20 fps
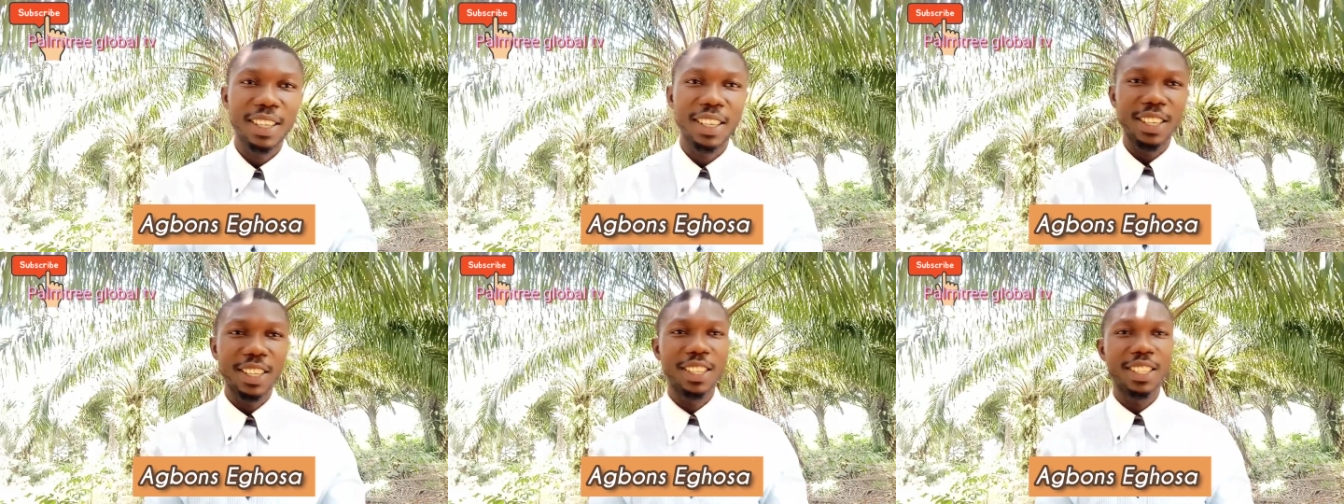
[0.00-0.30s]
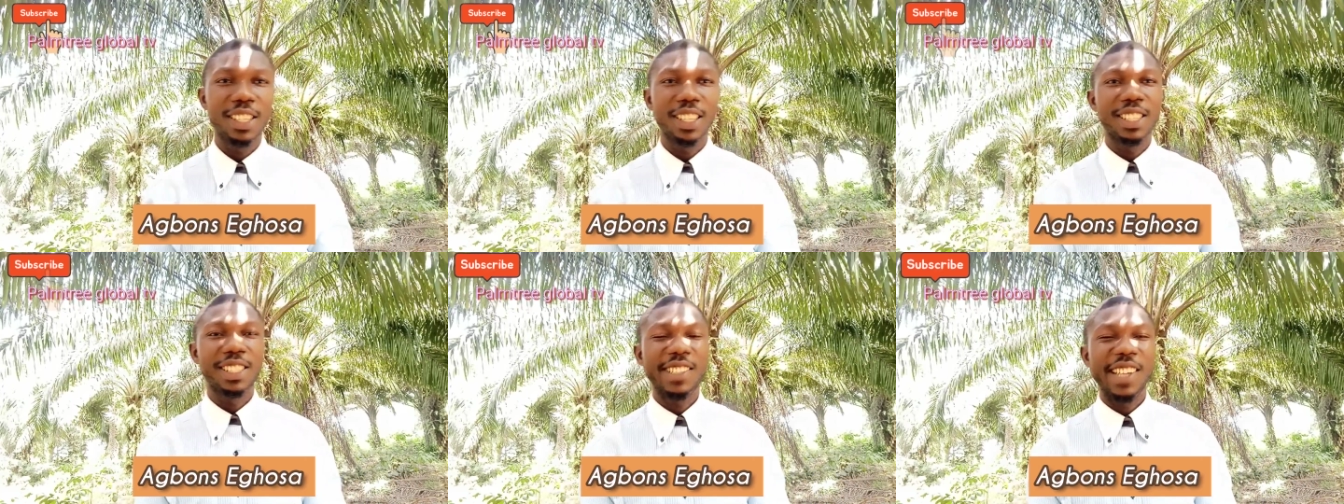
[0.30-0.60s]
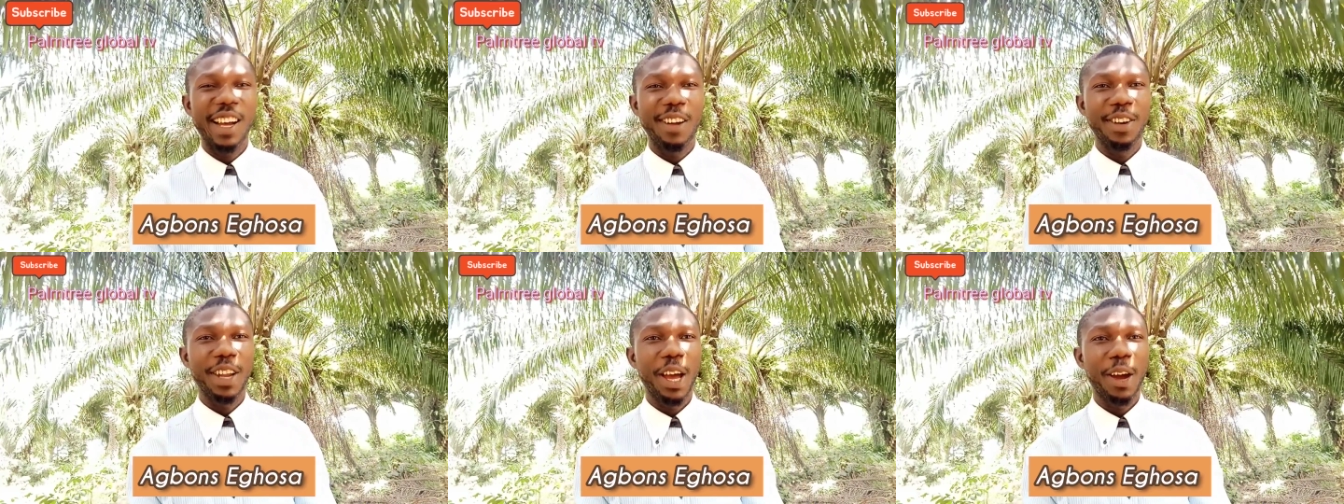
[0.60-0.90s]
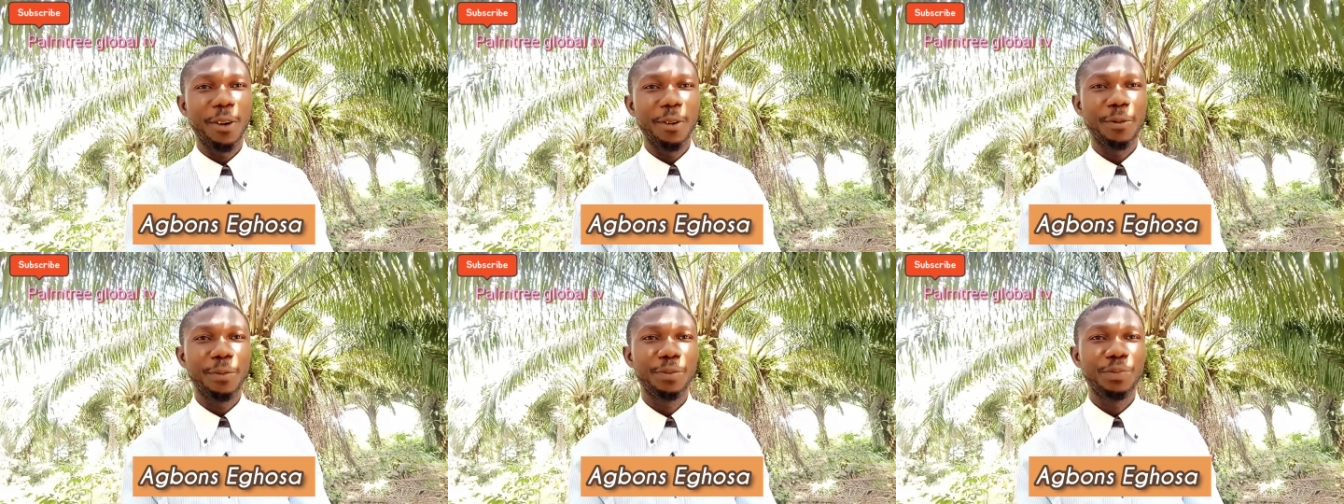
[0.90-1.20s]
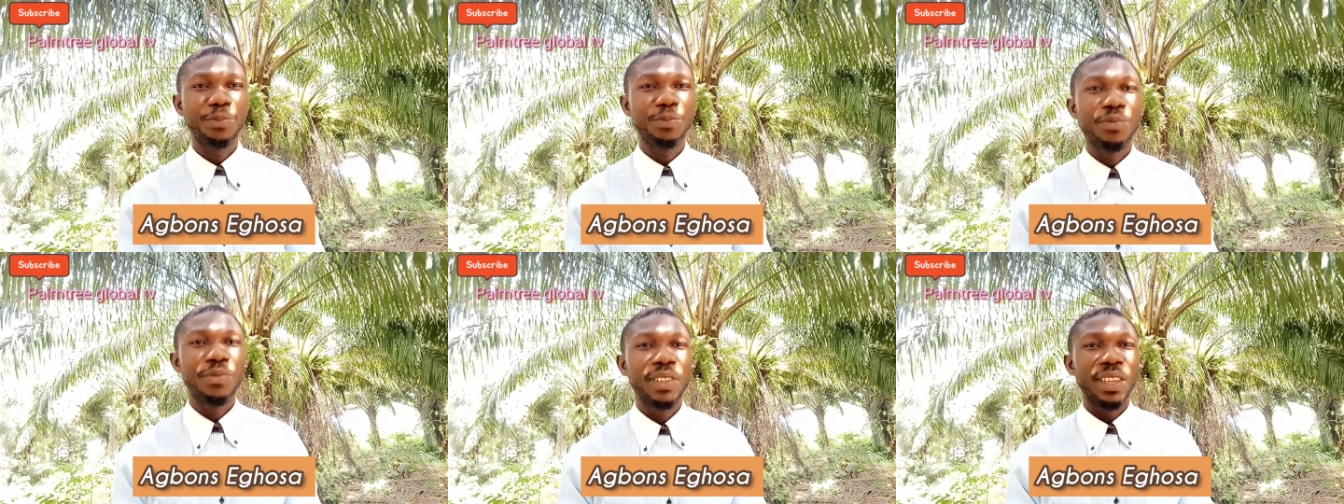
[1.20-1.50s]
a, a town now
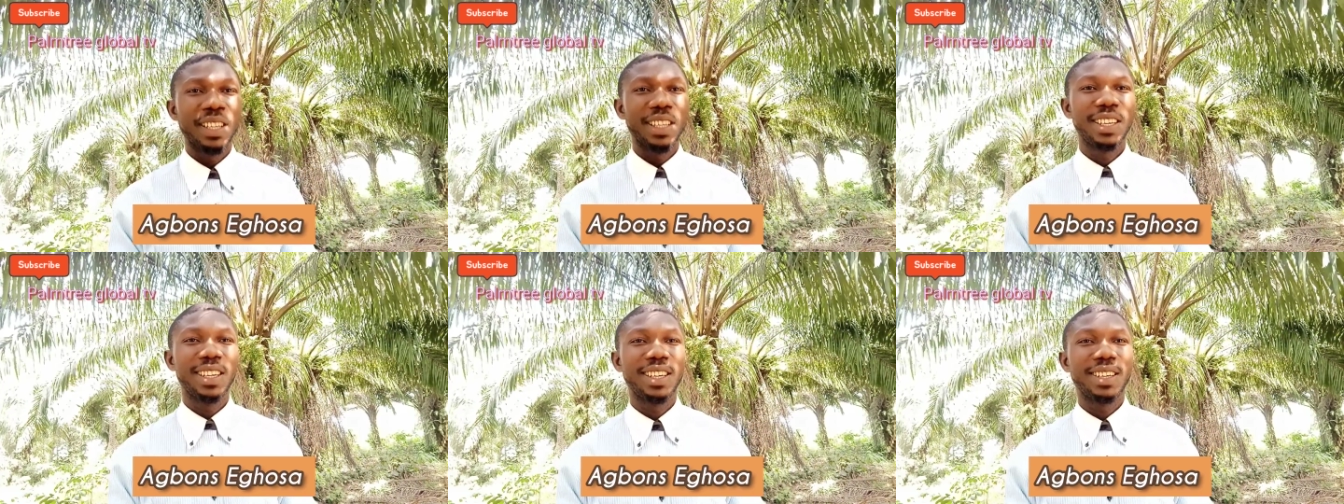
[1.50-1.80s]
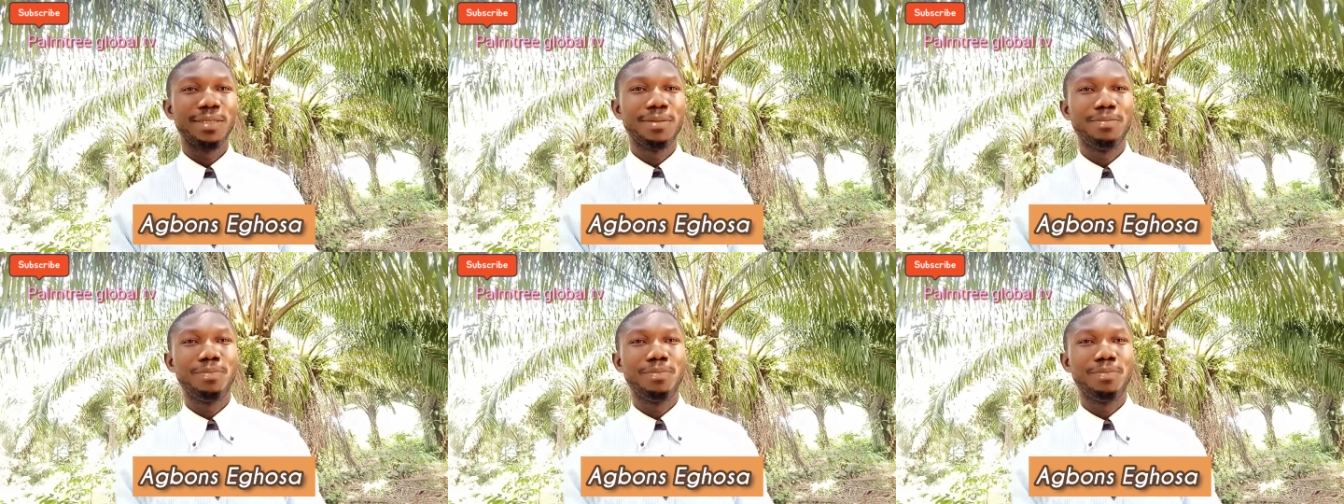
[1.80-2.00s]
uh,